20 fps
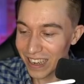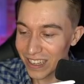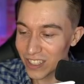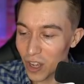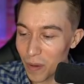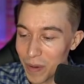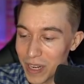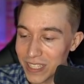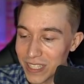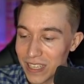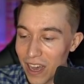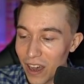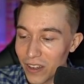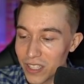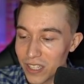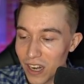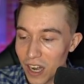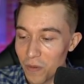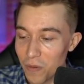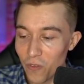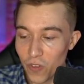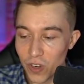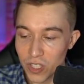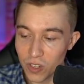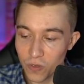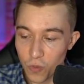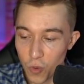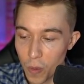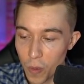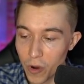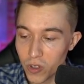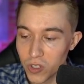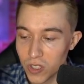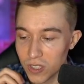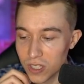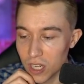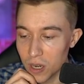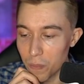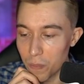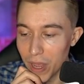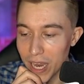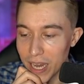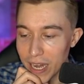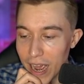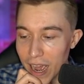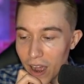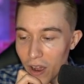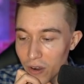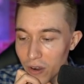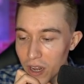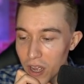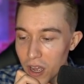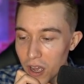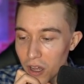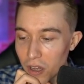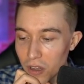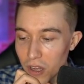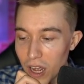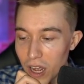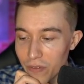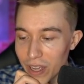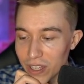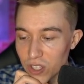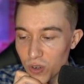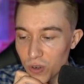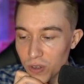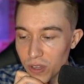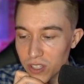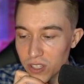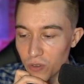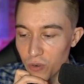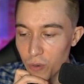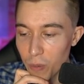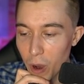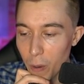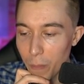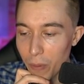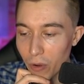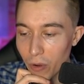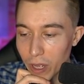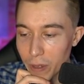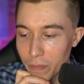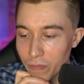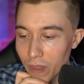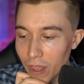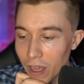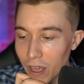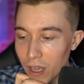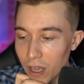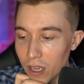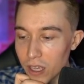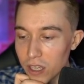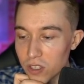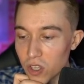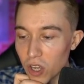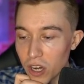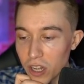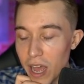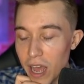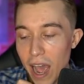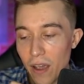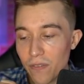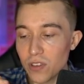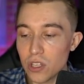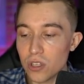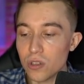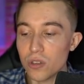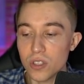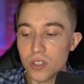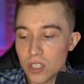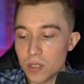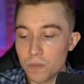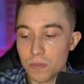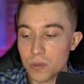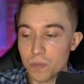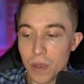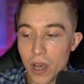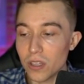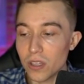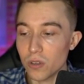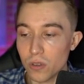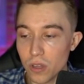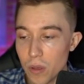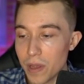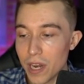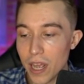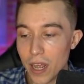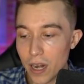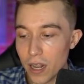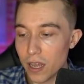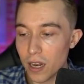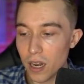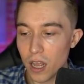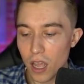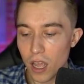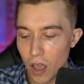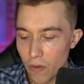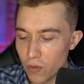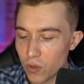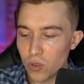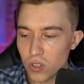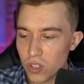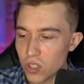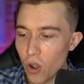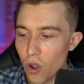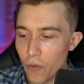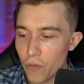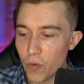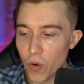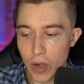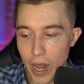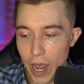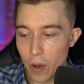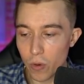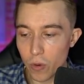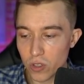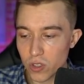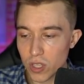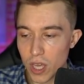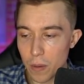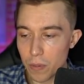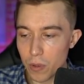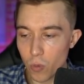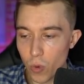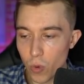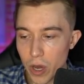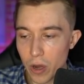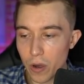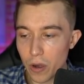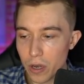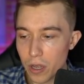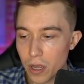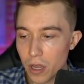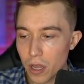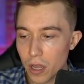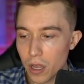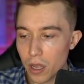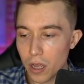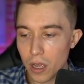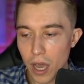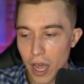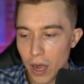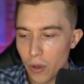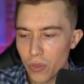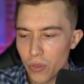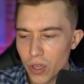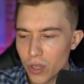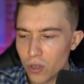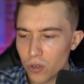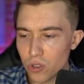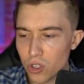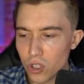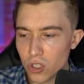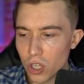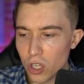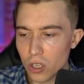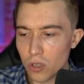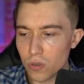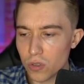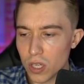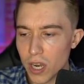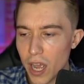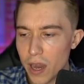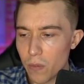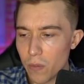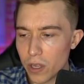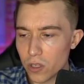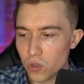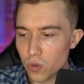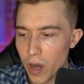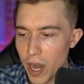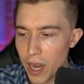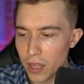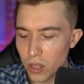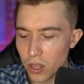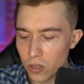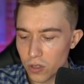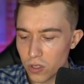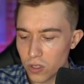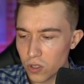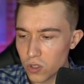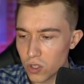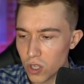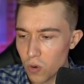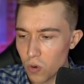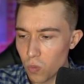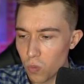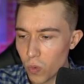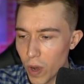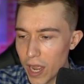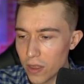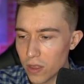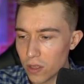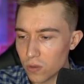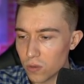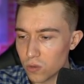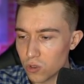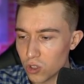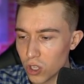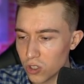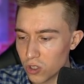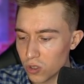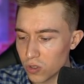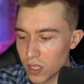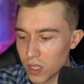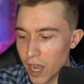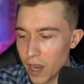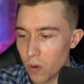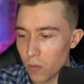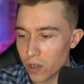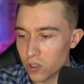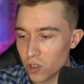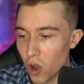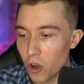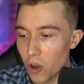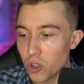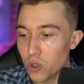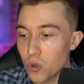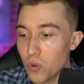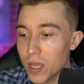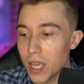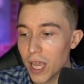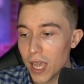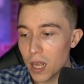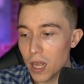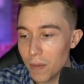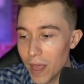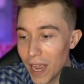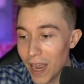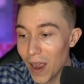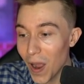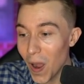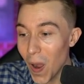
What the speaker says: I'm going to Skeleton Army first and foremost. It's going to bait out a lot of extra elixir from our opponent. He's going to have to use some spell to eliminate it. If you're just going for a Night Witch, that'd be weird. I don't think you're just going to use a Night Witch, right? There's no way that you just use a Night Witch. Really?